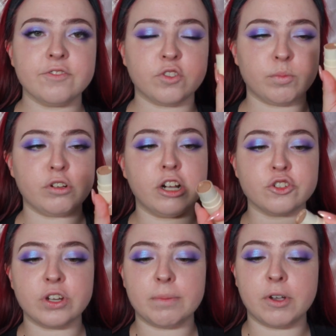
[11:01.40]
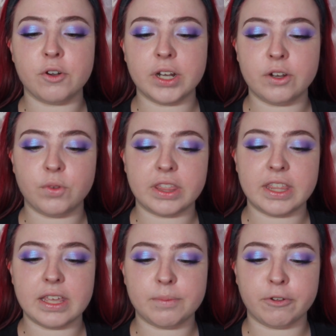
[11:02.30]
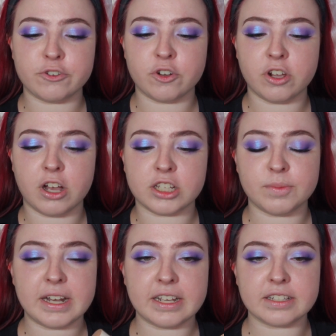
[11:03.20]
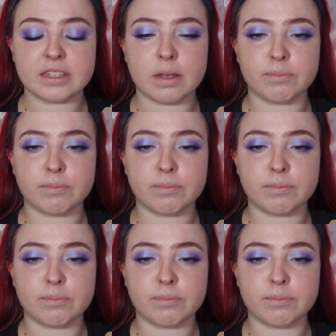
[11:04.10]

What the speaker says: for bronzer, I'm going in with the Persona Cosmetics